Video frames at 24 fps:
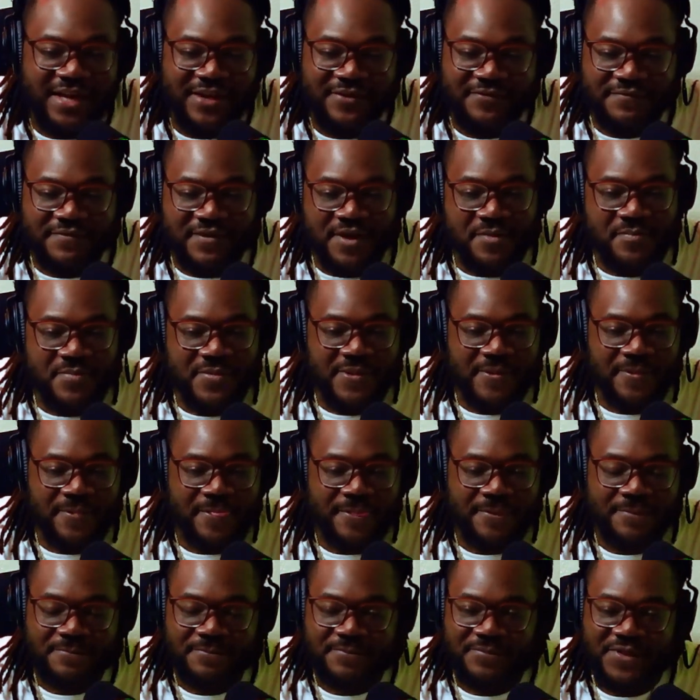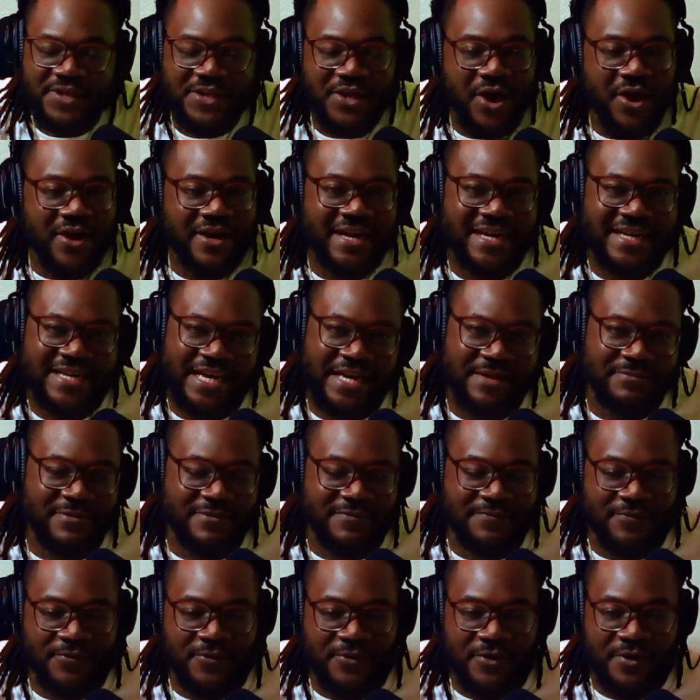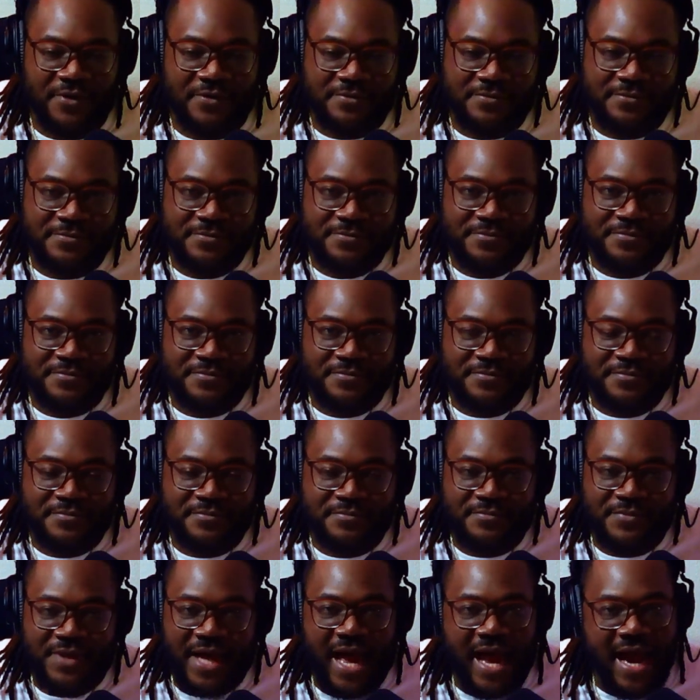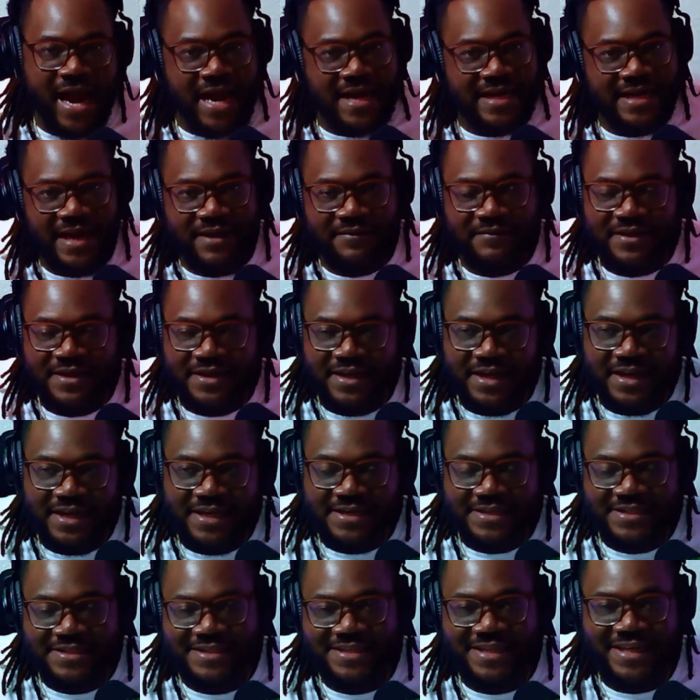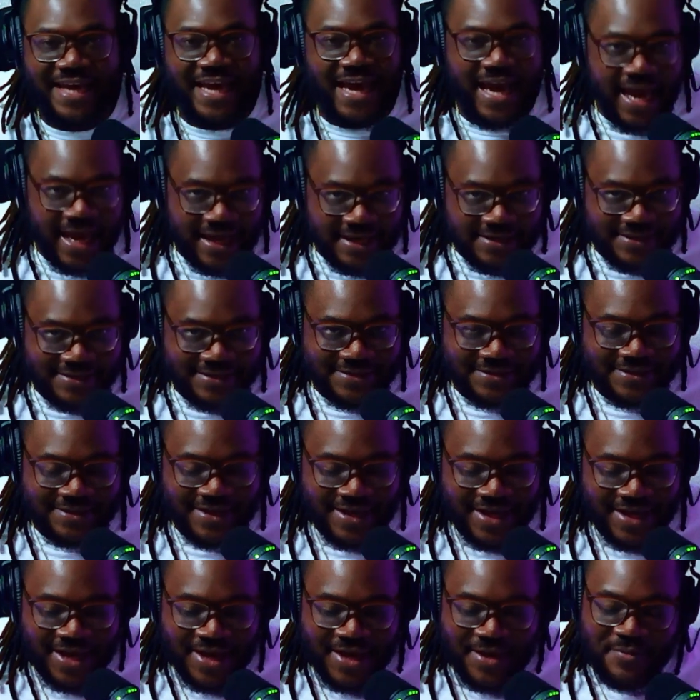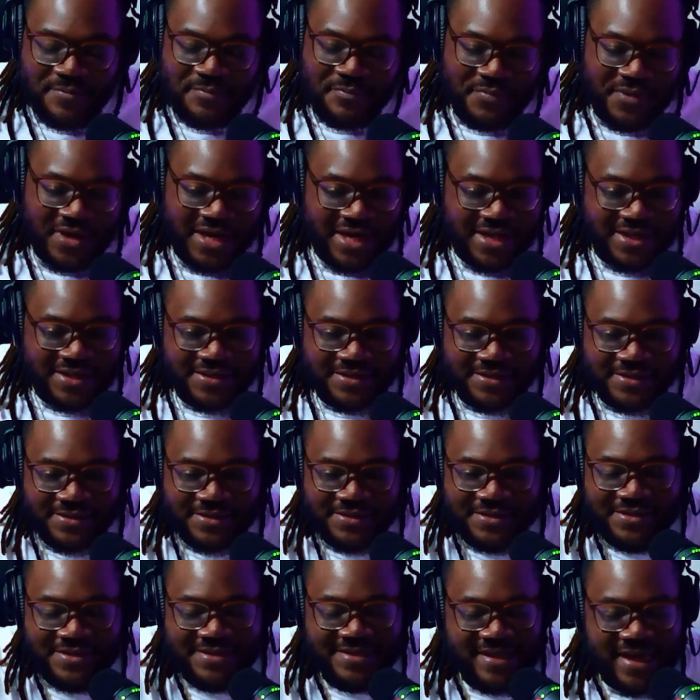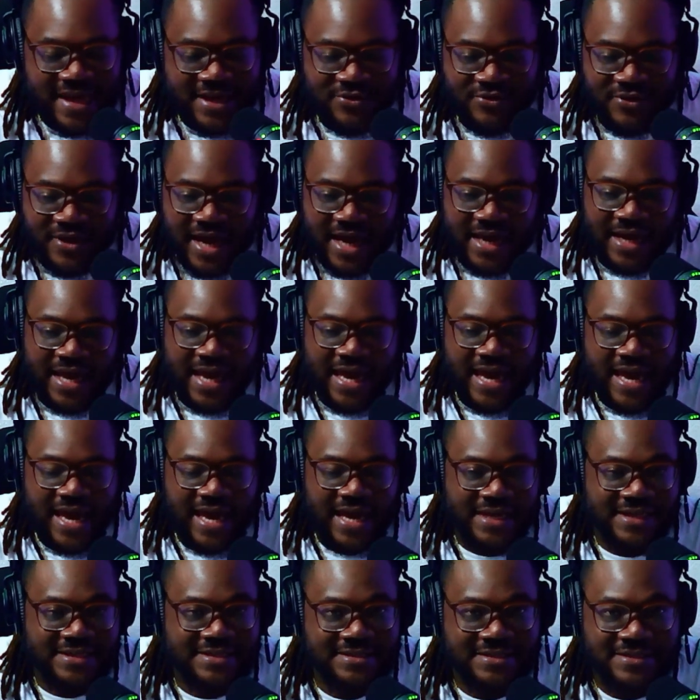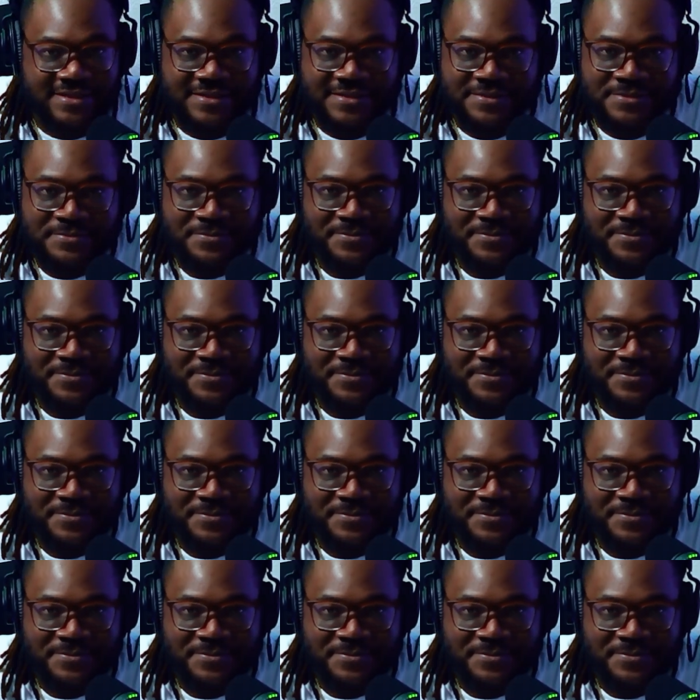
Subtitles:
feel me? Y'all didn't did it before. I ain't never did it yet. But say you got an ex.